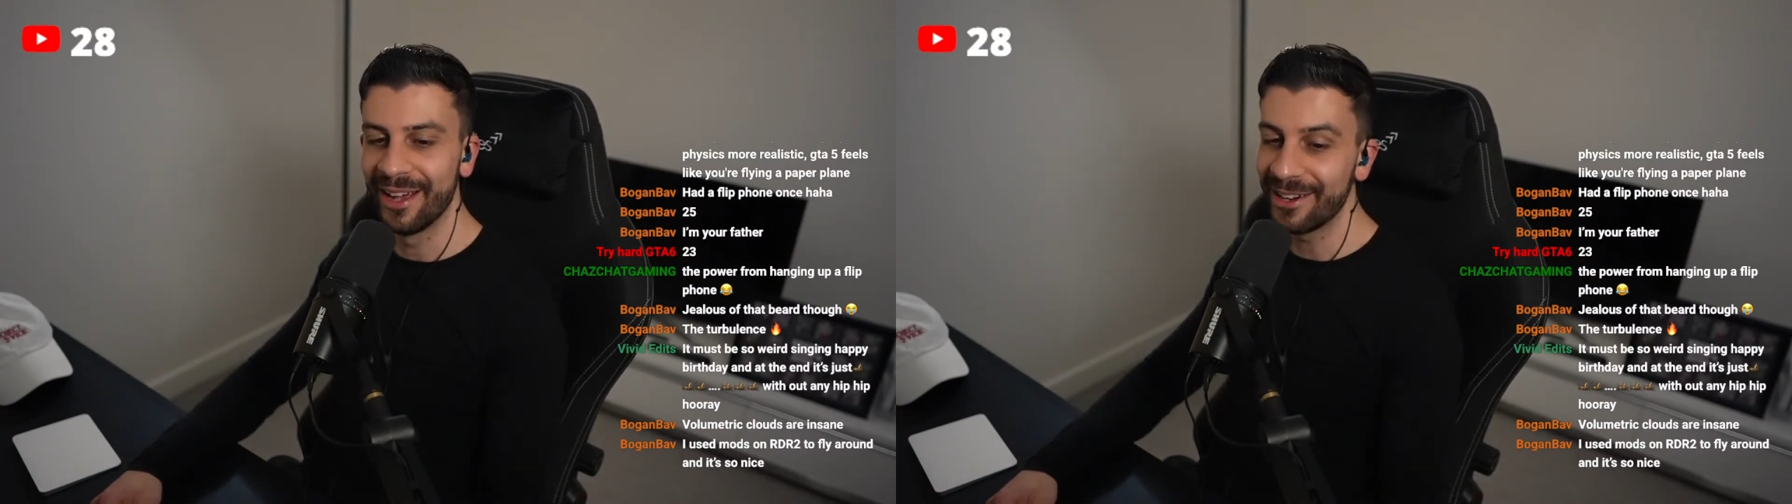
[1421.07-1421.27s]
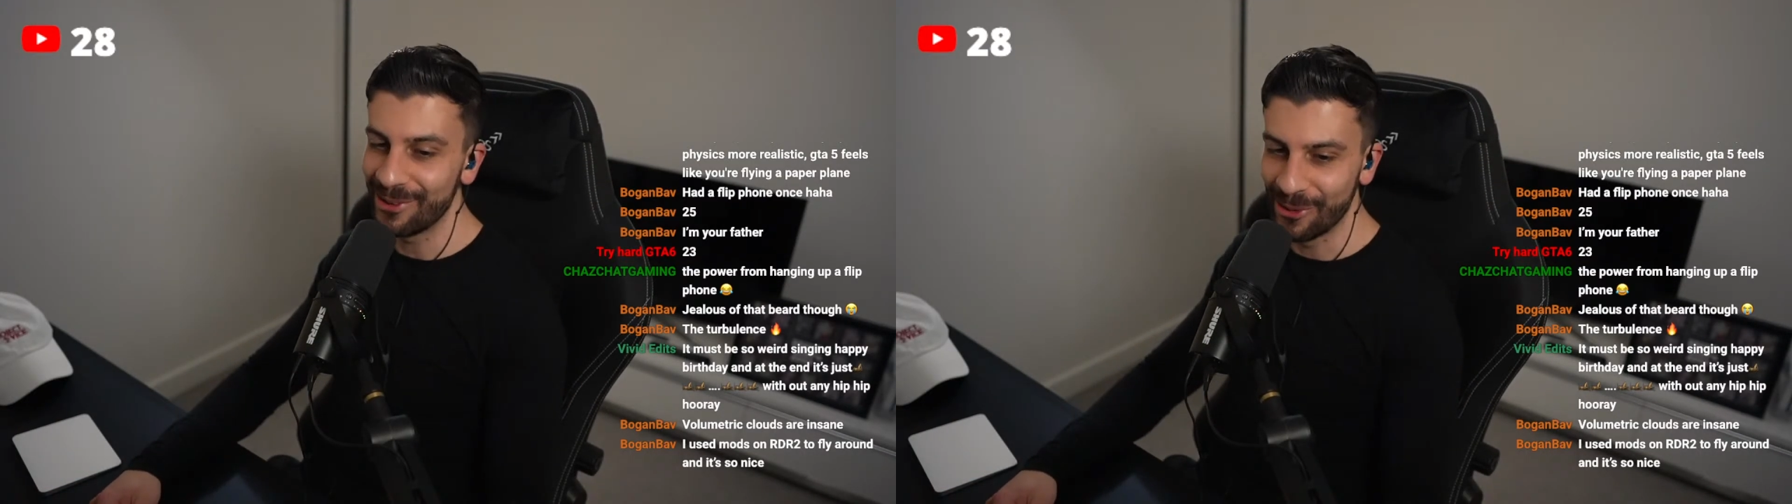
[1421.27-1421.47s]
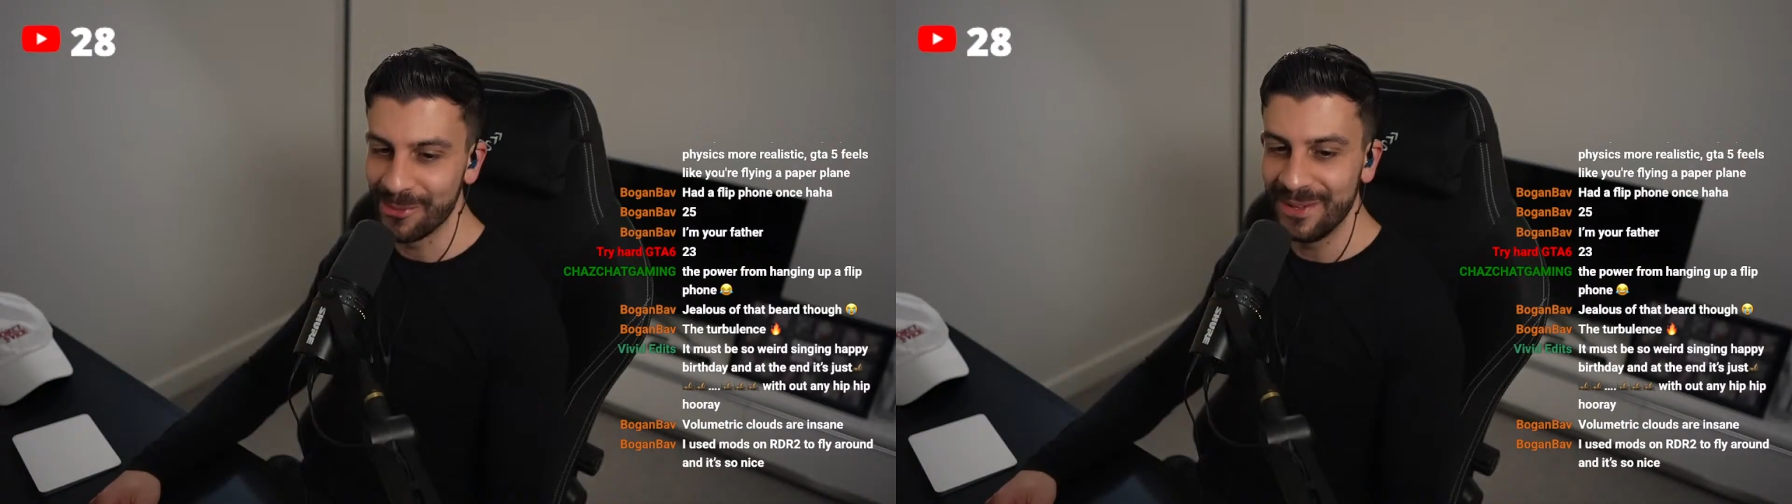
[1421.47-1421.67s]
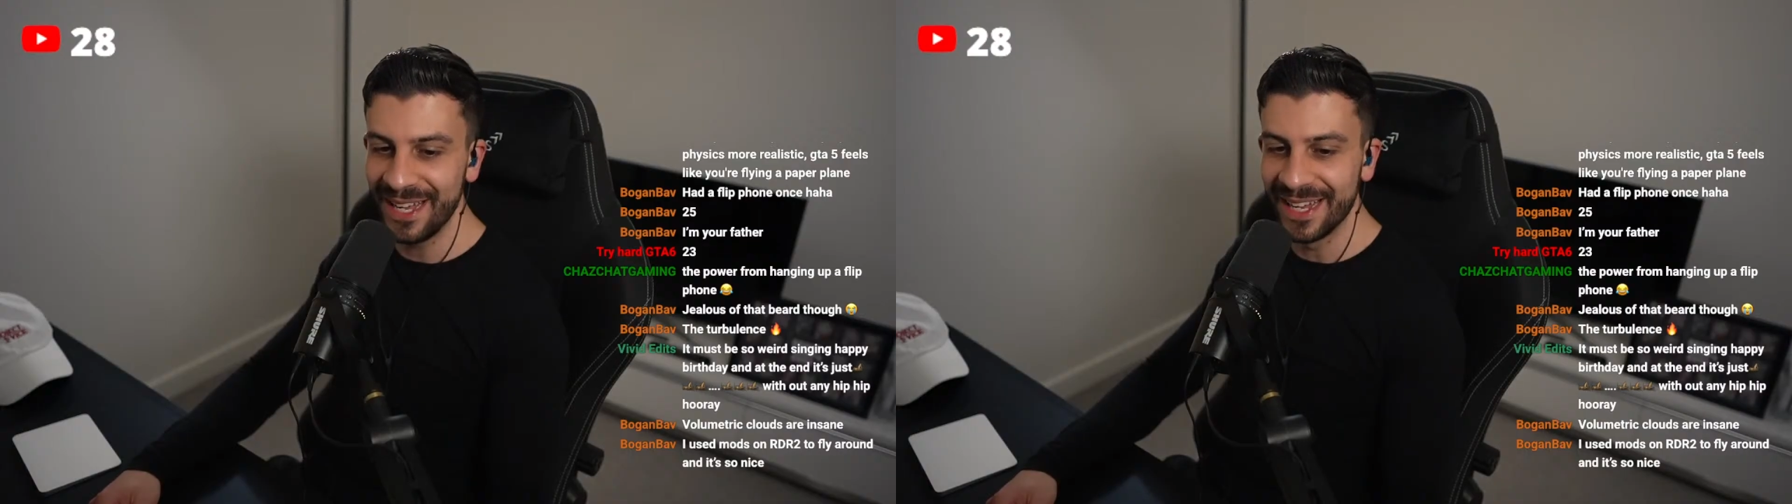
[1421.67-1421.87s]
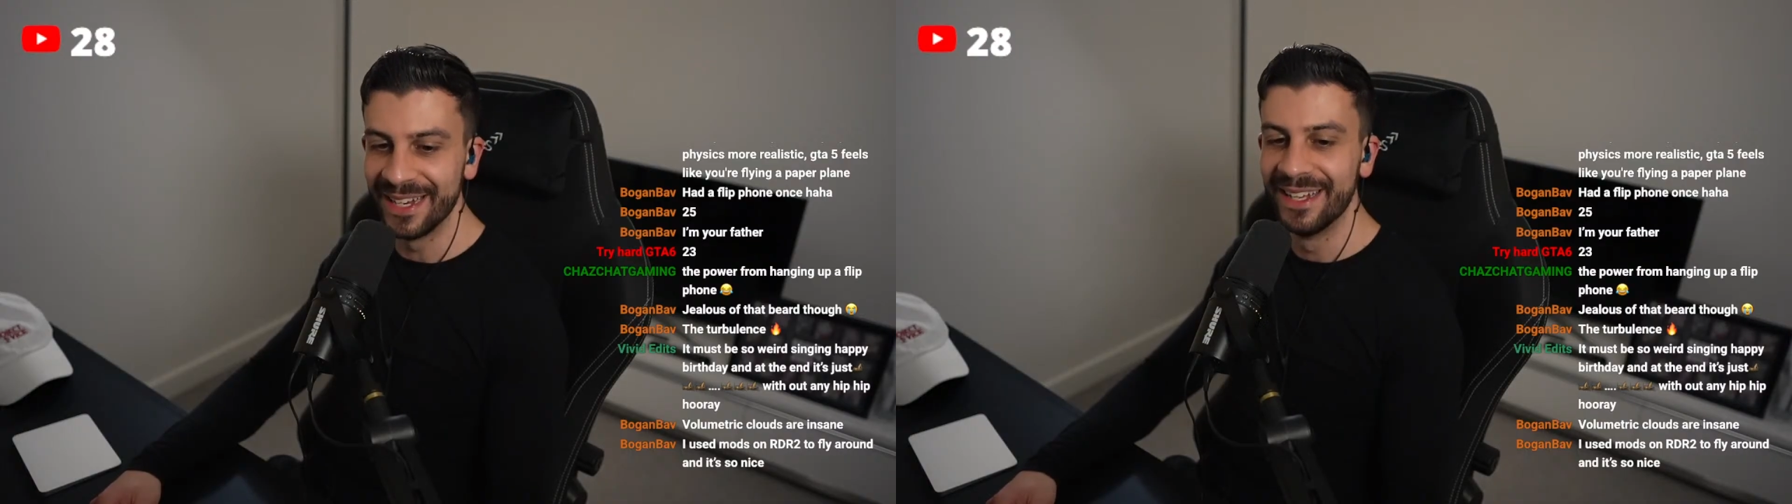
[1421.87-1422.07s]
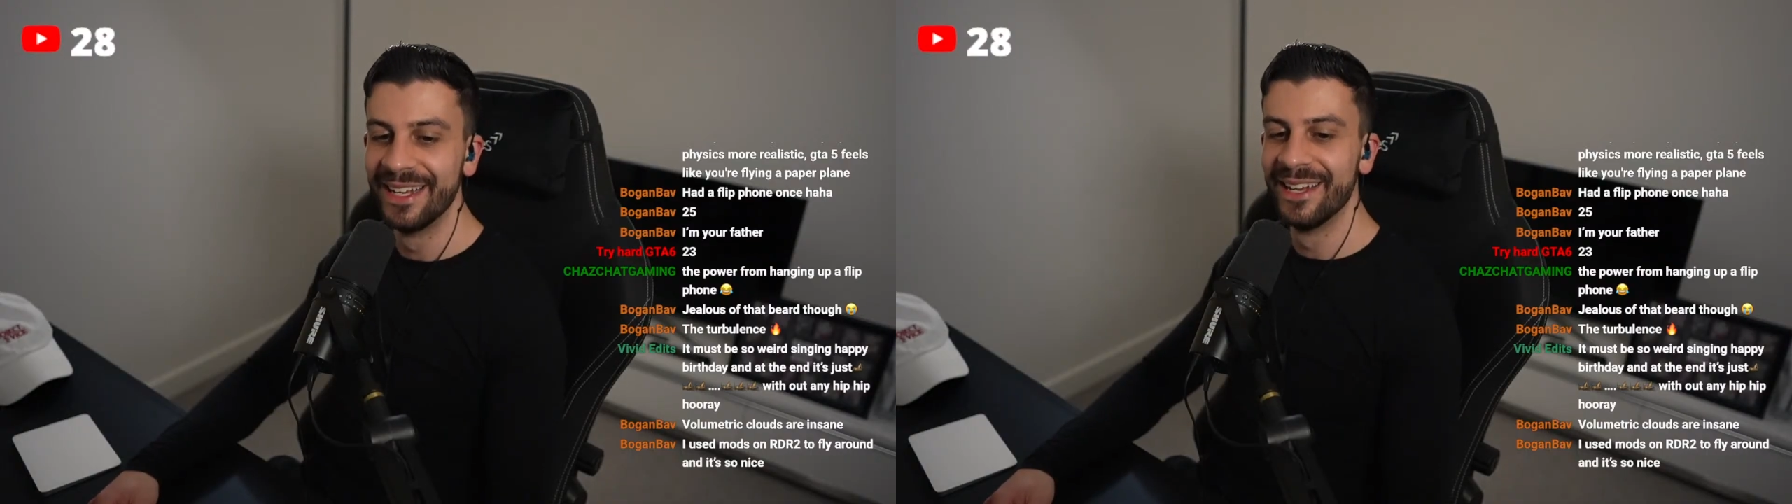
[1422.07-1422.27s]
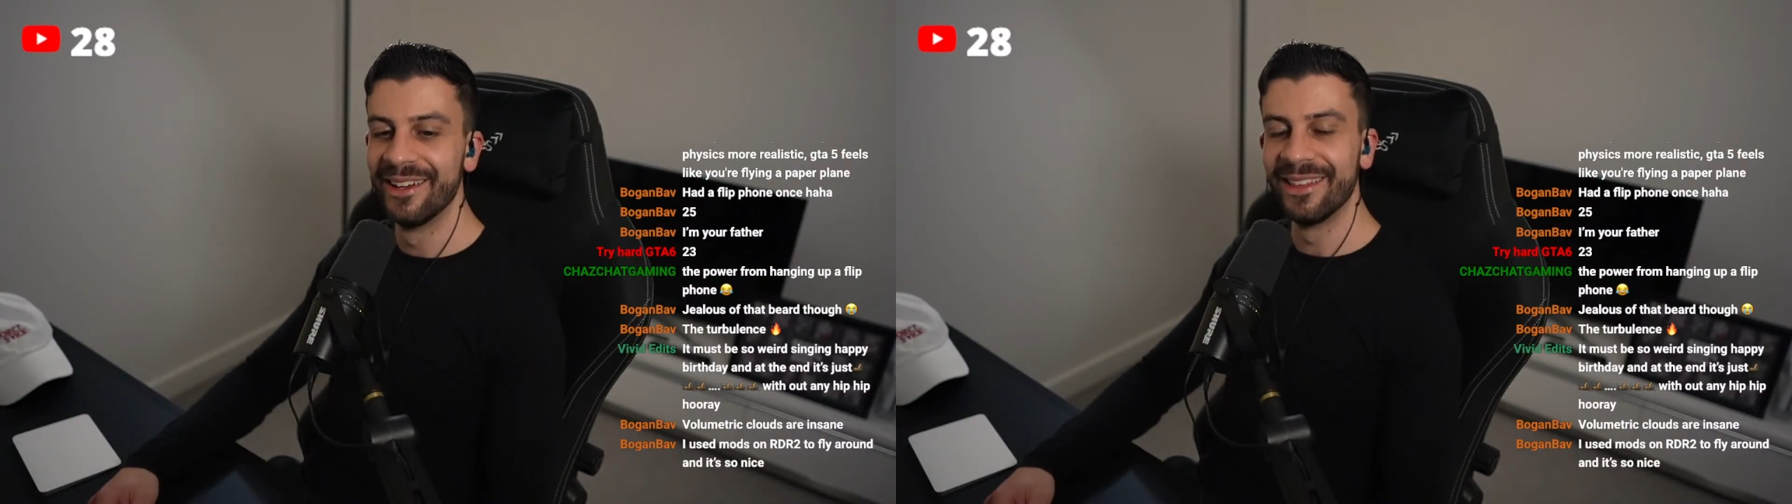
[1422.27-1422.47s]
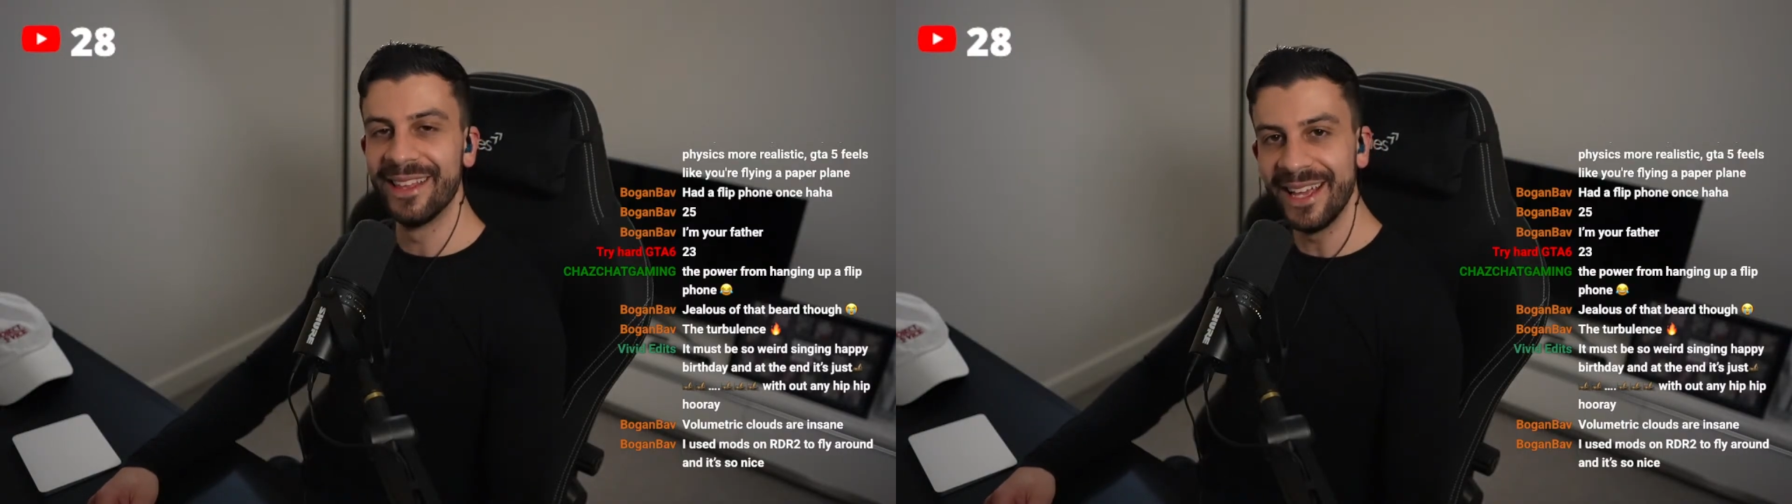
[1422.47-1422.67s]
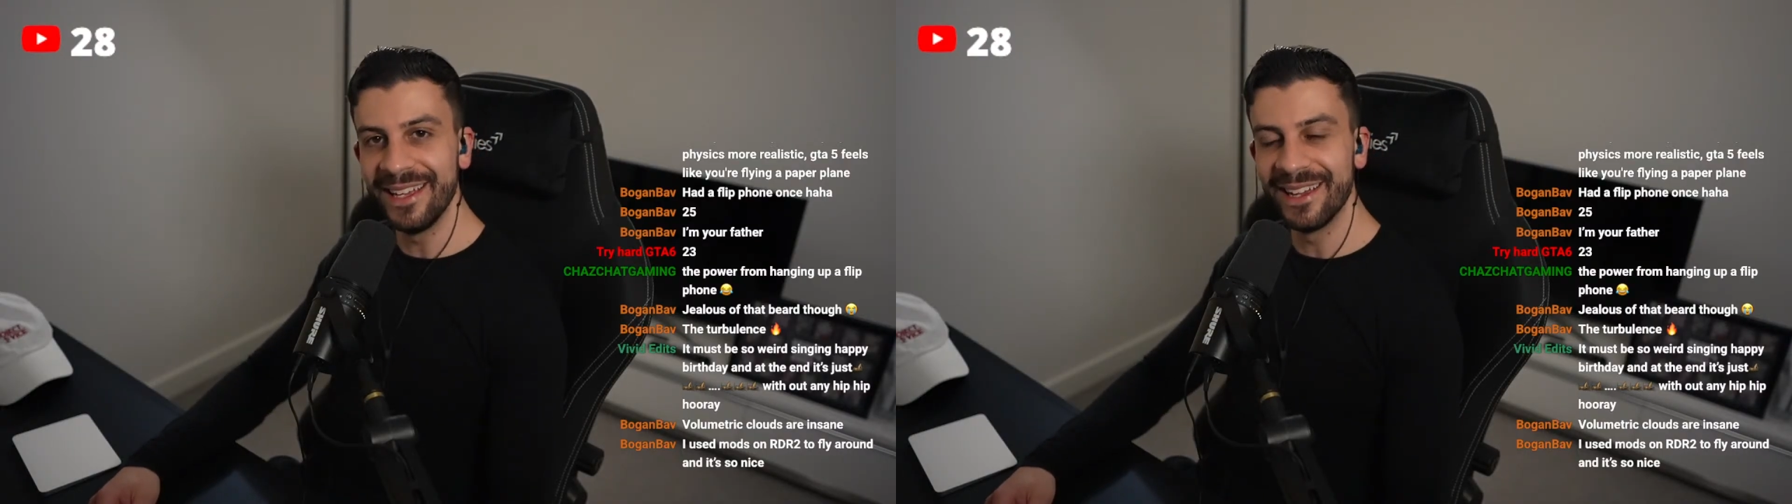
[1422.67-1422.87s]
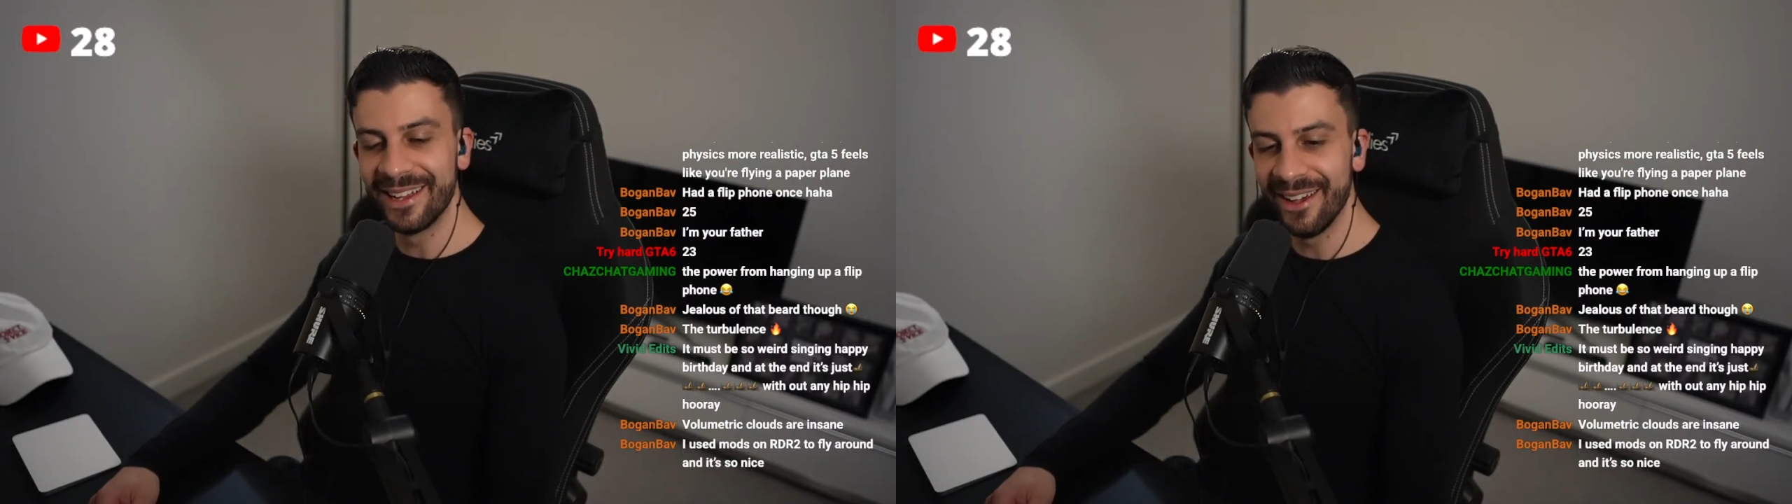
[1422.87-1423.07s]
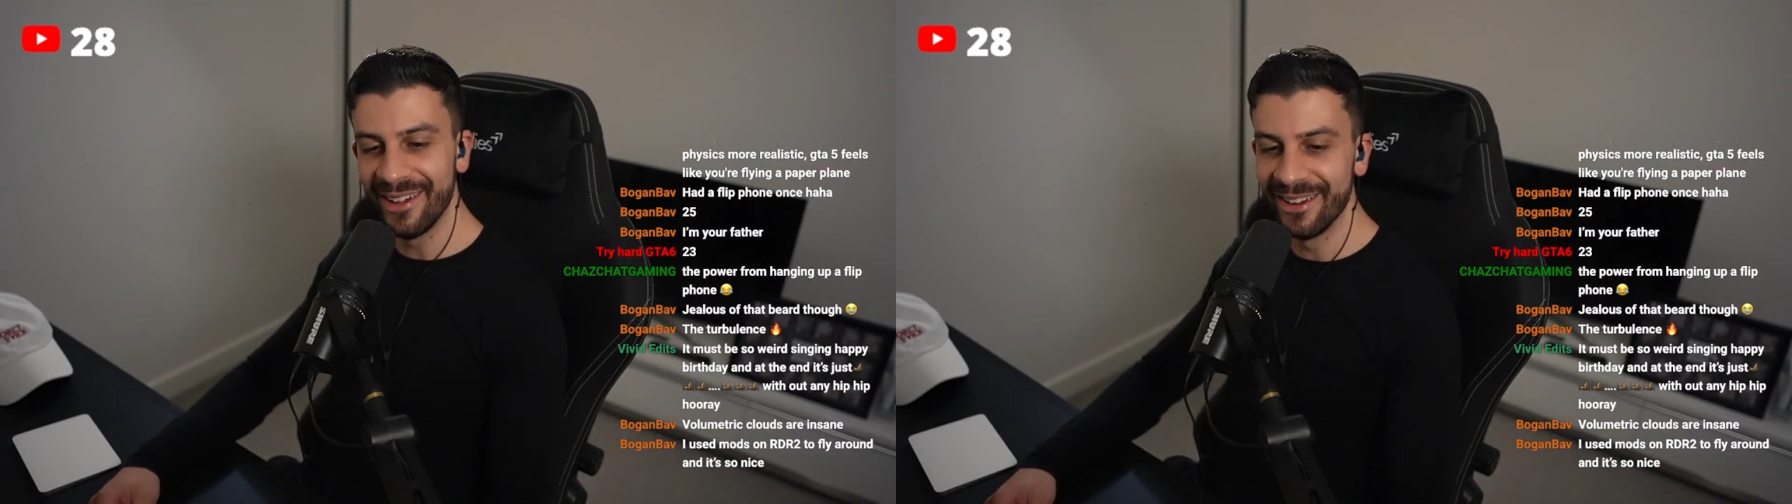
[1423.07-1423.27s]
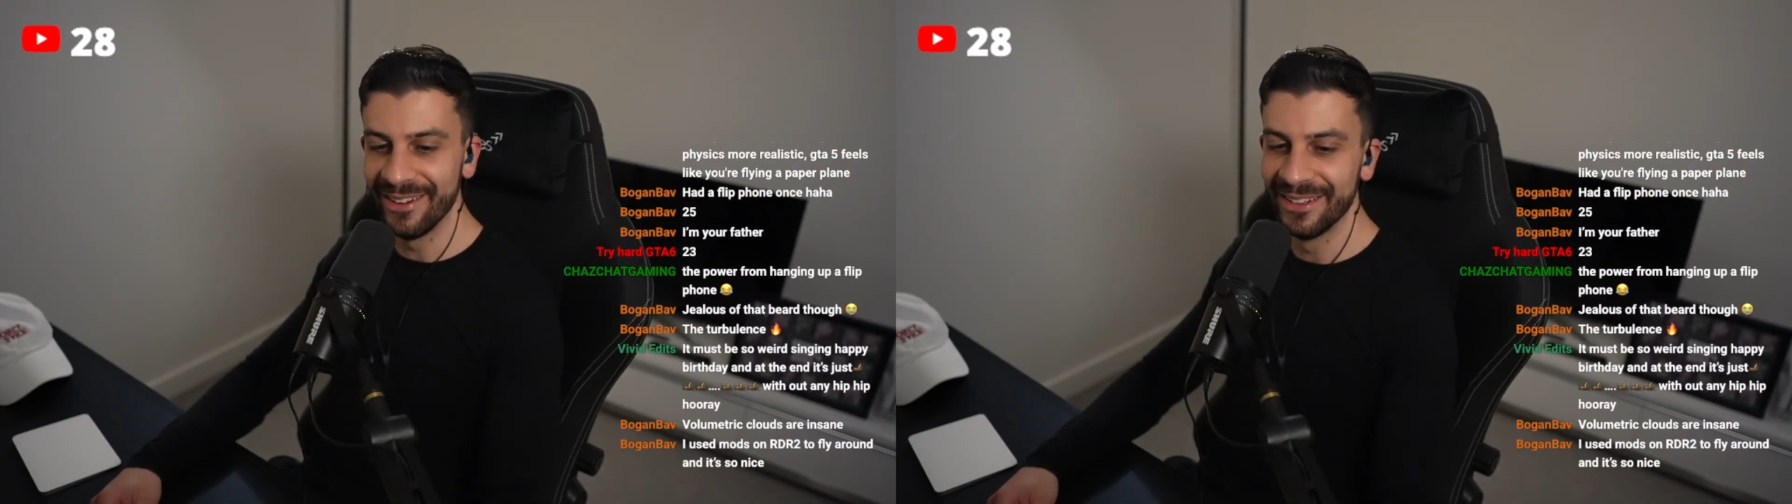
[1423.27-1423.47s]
I can grow a beard. There you go.